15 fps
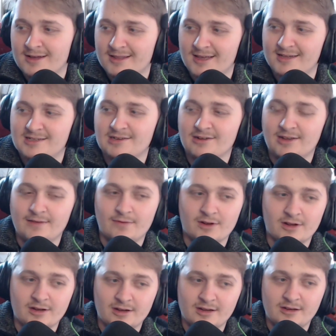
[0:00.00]
and that's not even
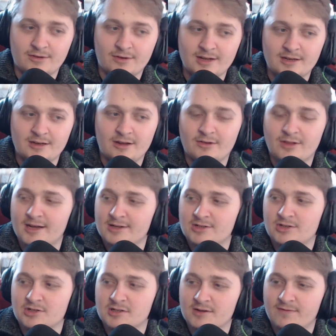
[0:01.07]
an innuendo. That's
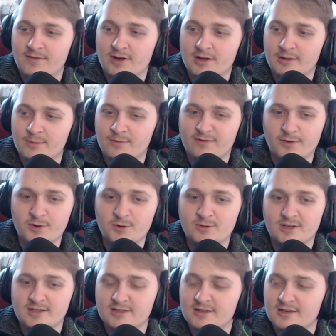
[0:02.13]
just a fucking
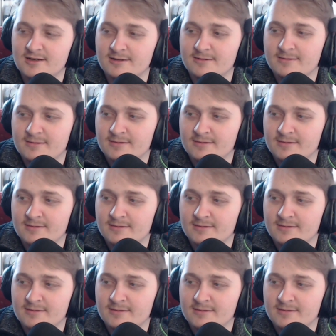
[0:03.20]
food, isn't it?